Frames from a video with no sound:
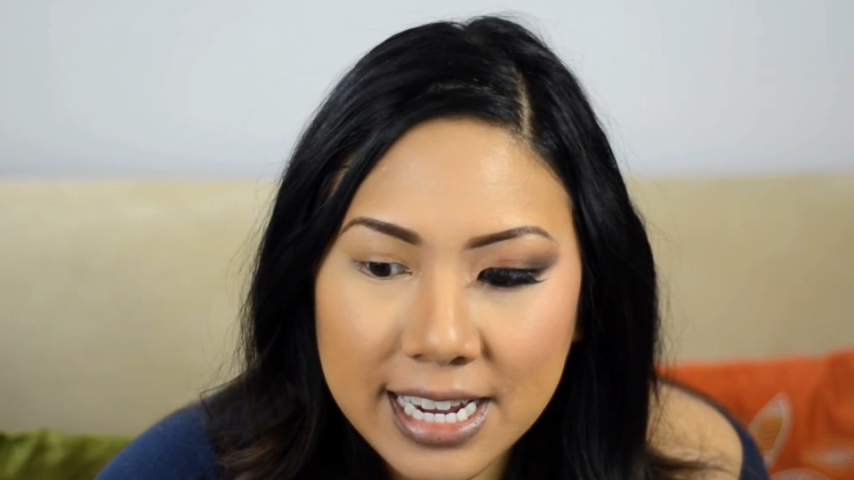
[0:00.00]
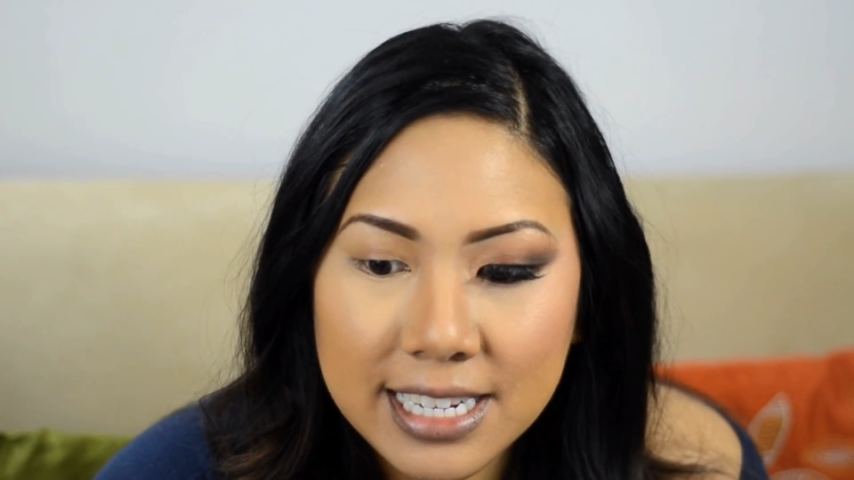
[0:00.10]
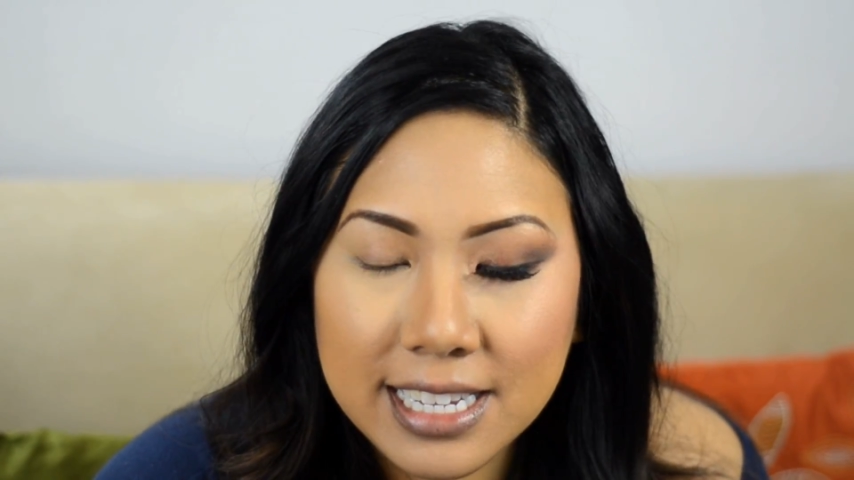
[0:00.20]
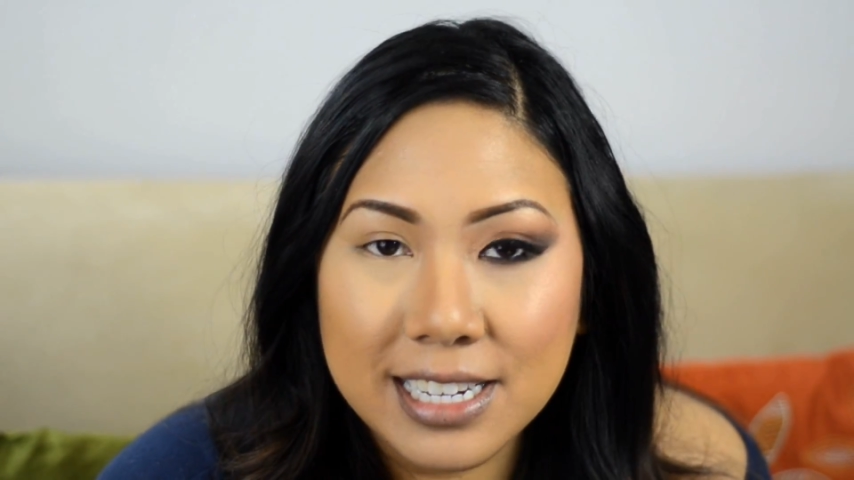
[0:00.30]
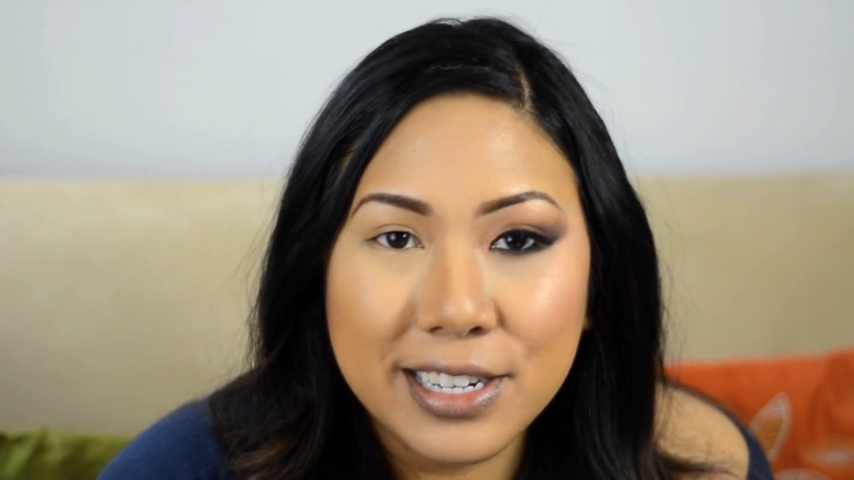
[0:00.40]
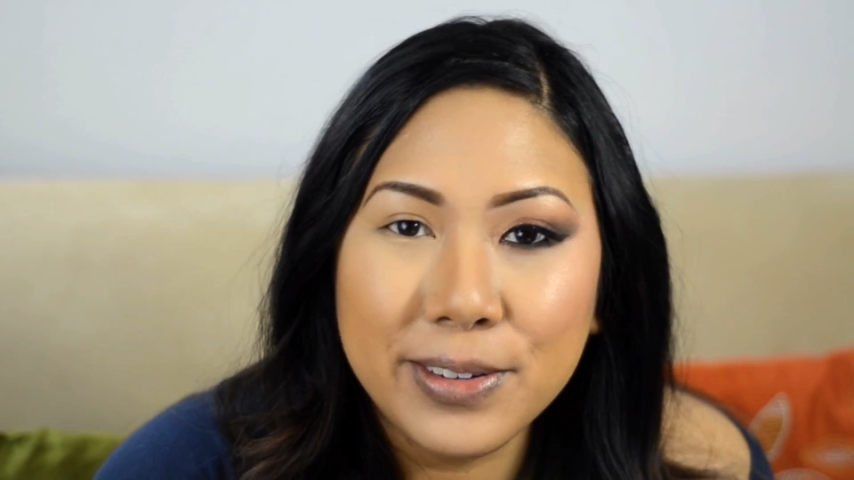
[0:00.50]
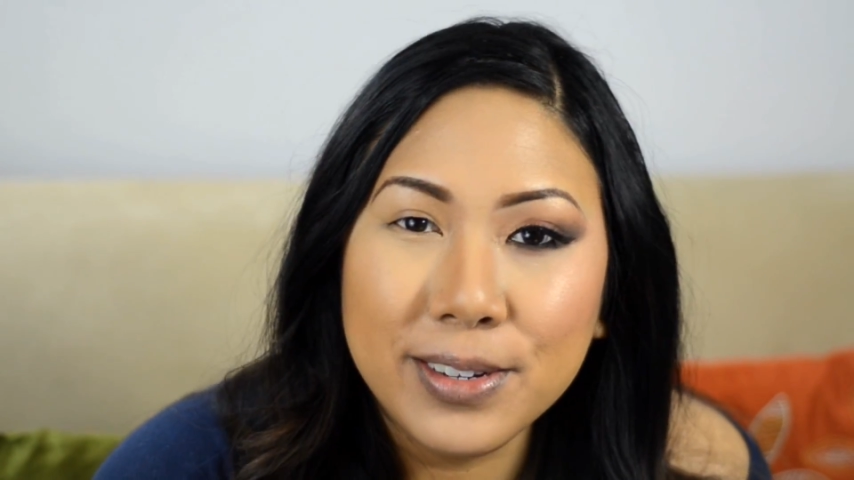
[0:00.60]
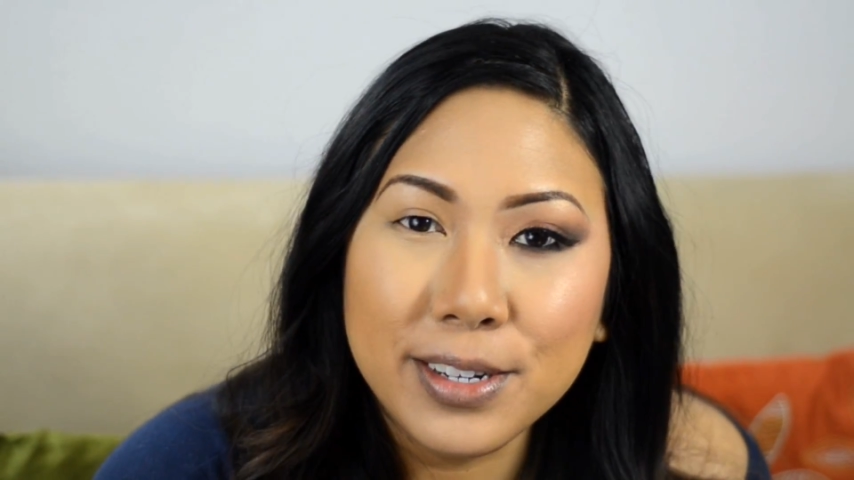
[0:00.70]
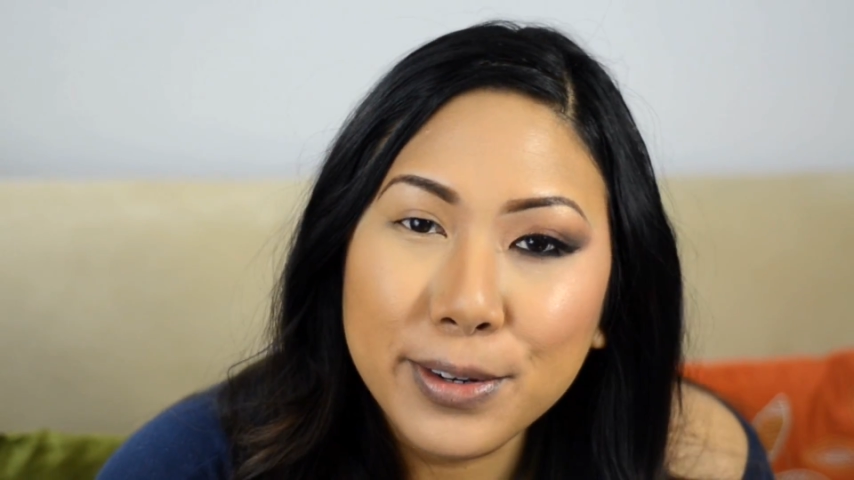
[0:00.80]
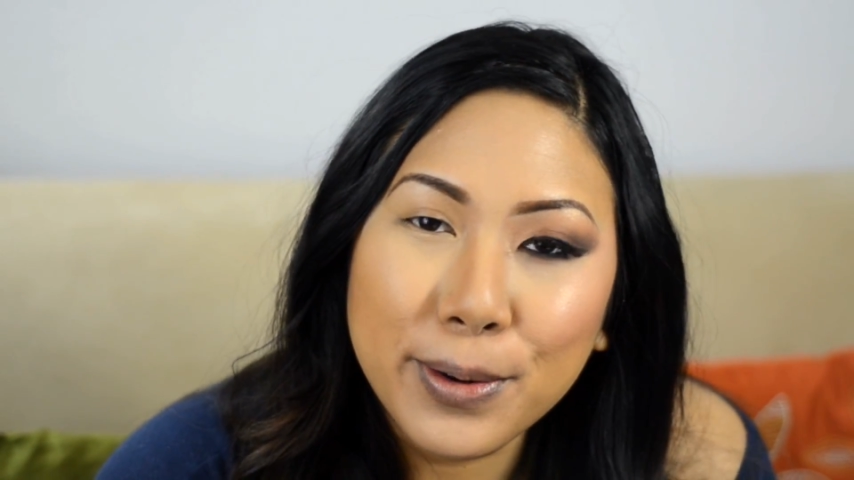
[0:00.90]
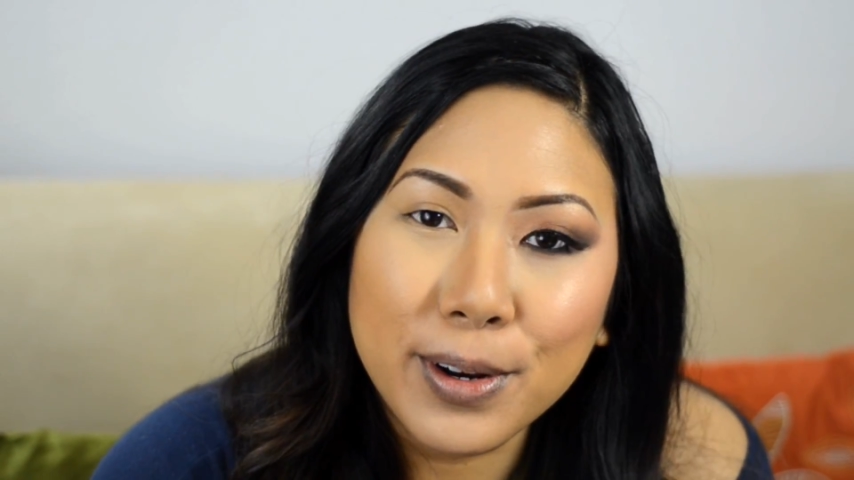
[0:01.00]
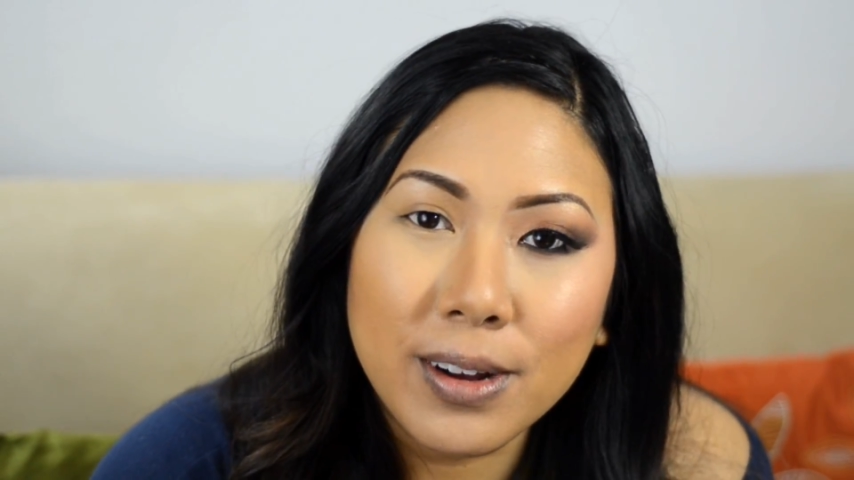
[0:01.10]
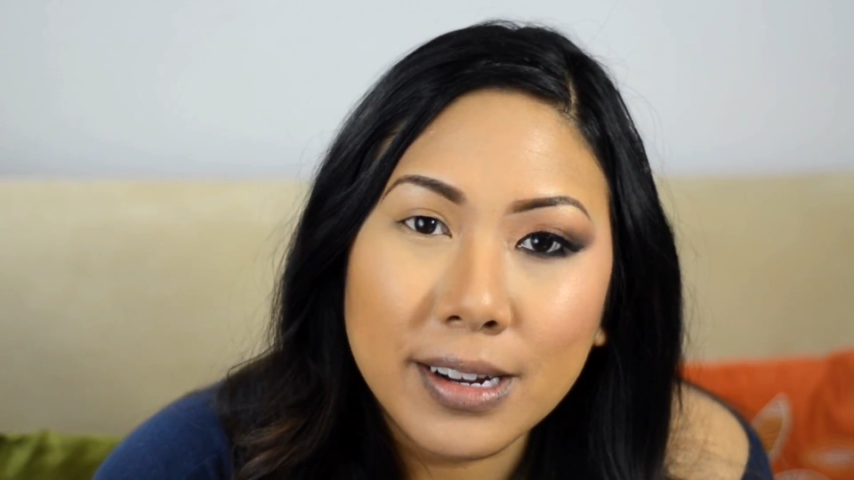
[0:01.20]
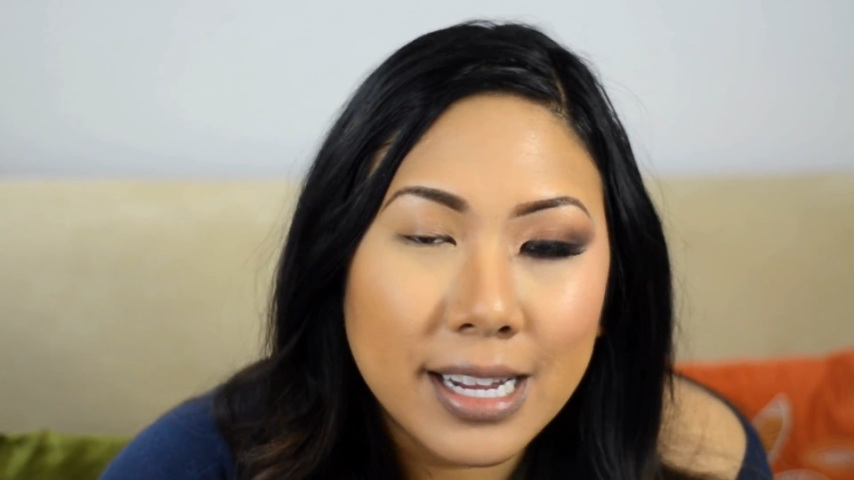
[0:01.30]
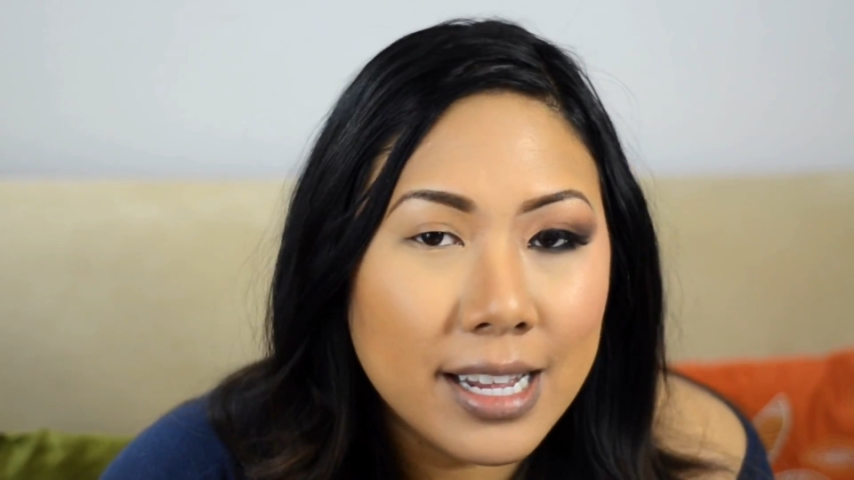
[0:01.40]
I decided to do a tutorial
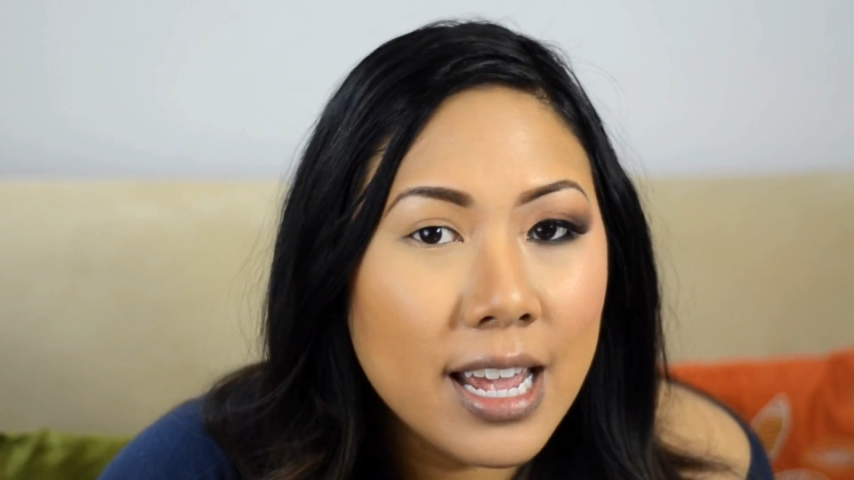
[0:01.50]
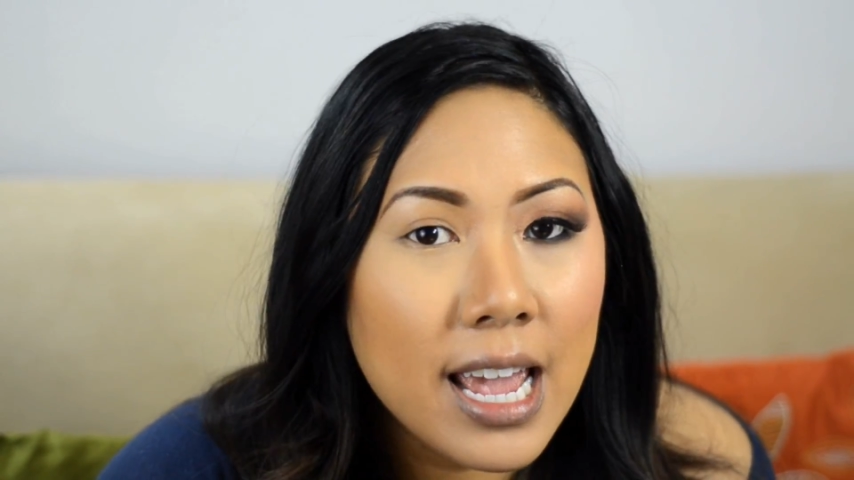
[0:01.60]
on it